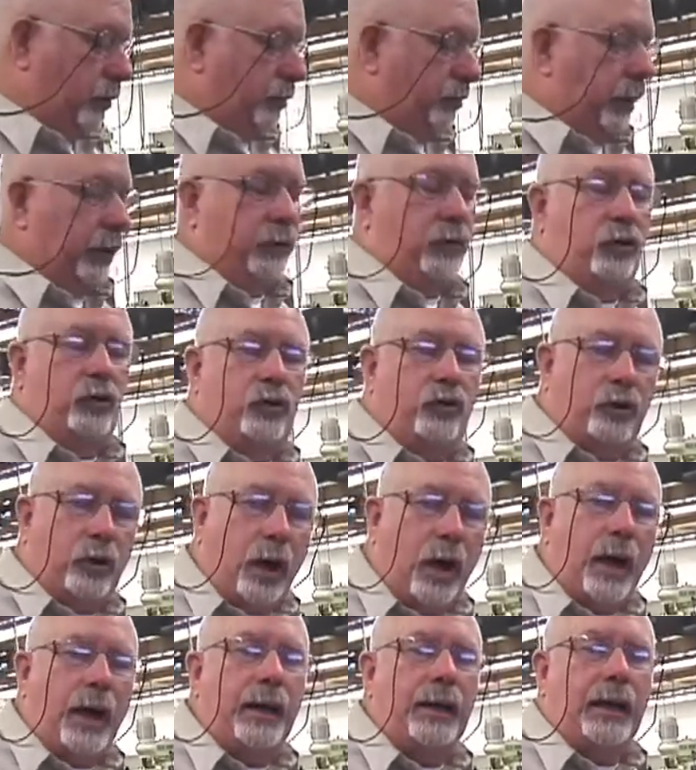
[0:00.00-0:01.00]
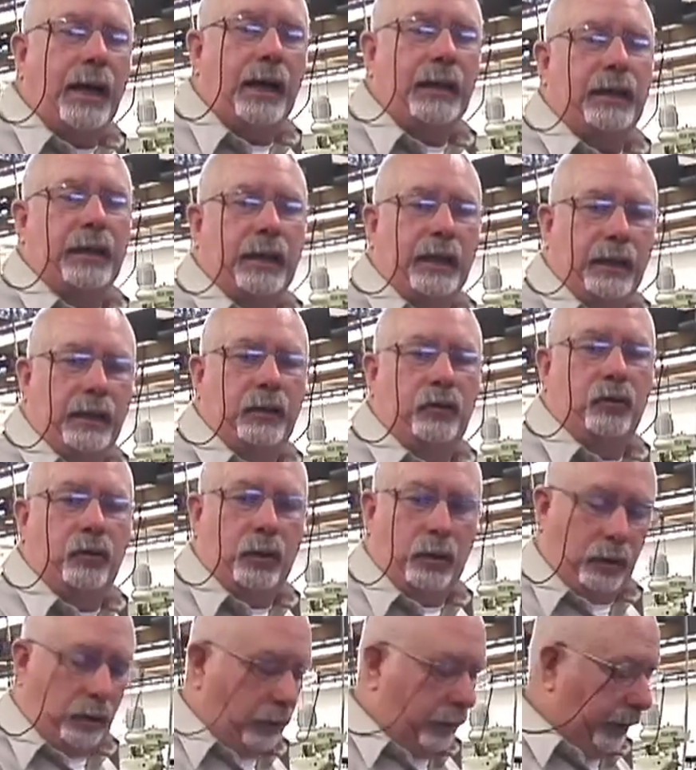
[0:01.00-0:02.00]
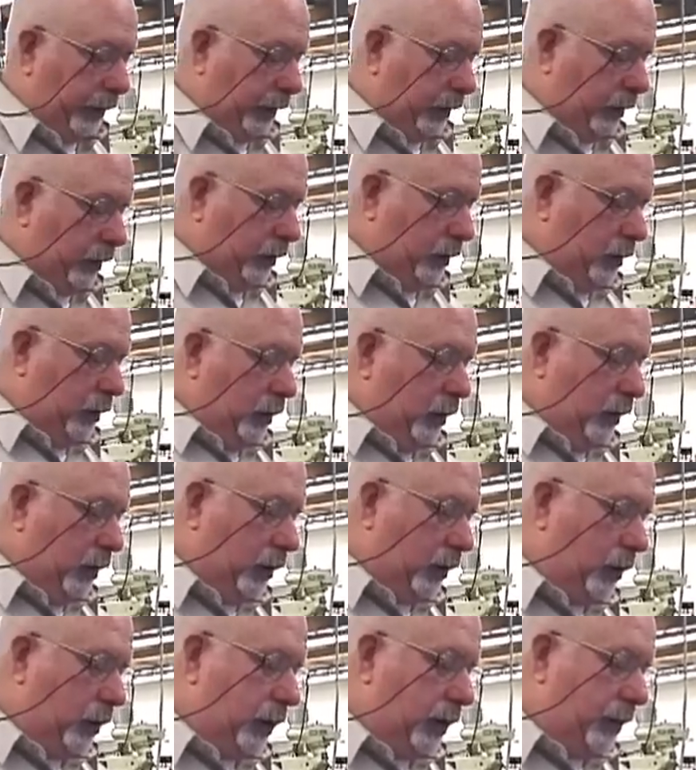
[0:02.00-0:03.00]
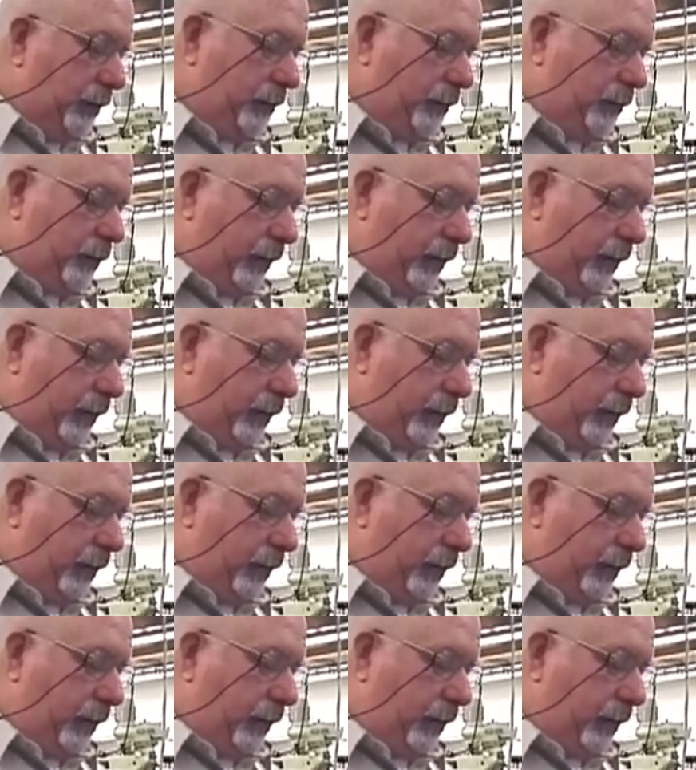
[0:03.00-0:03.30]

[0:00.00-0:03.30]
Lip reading: But try not to get into a hurry, all right?